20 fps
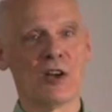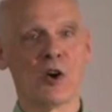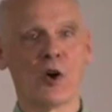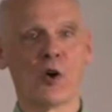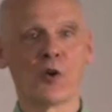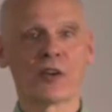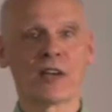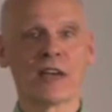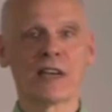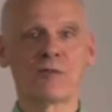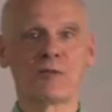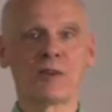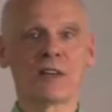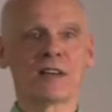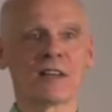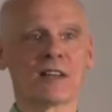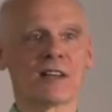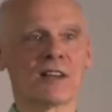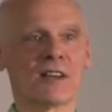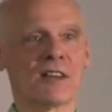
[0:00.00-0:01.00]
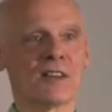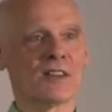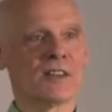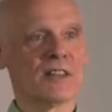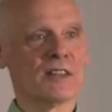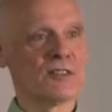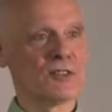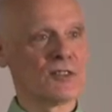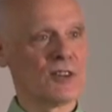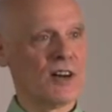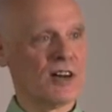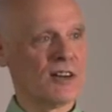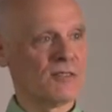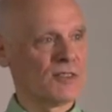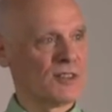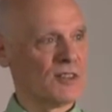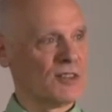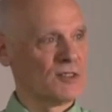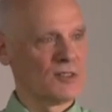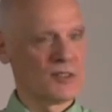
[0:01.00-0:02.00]
Okay, we got to cut things
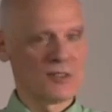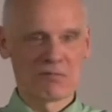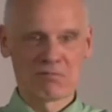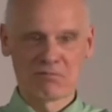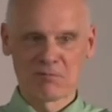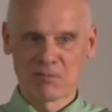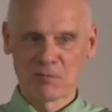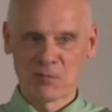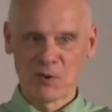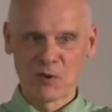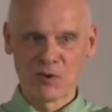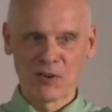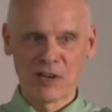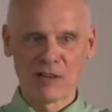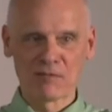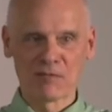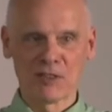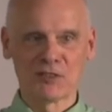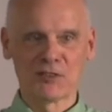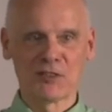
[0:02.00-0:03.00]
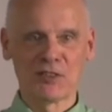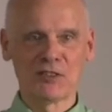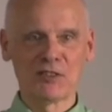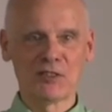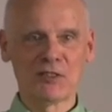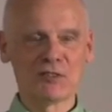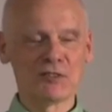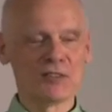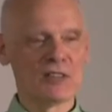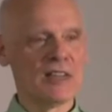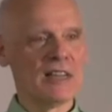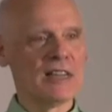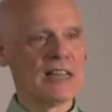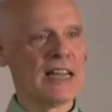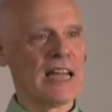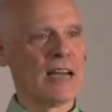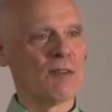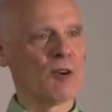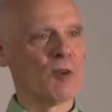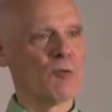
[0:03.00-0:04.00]
off because the program continues,
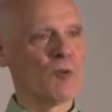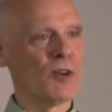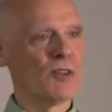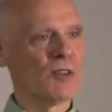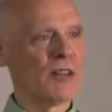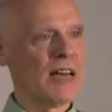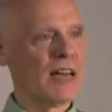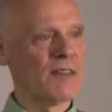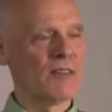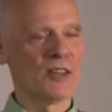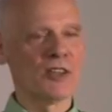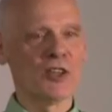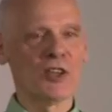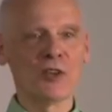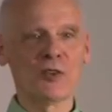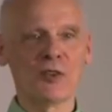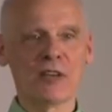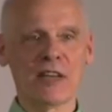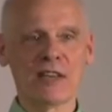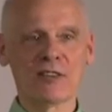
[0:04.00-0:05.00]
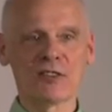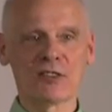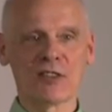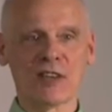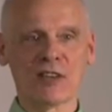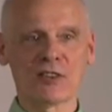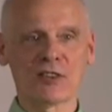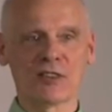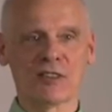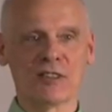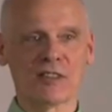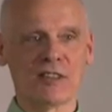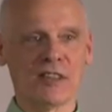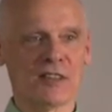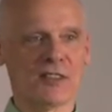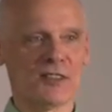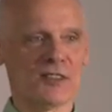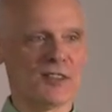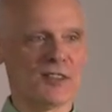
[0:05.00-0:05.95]
and we will have a Q&A session at the end of